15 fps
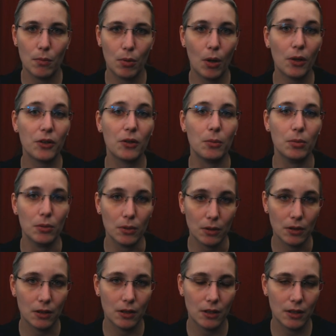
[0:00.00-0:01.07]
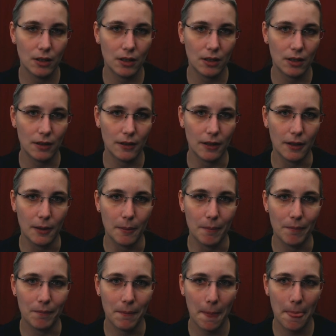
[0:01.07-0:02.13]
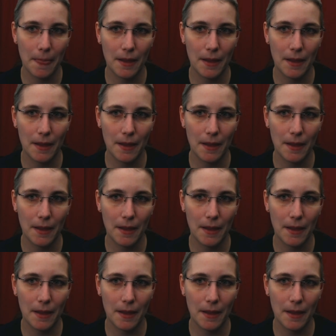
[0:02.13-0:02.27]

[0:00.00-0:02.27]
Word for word: possible um,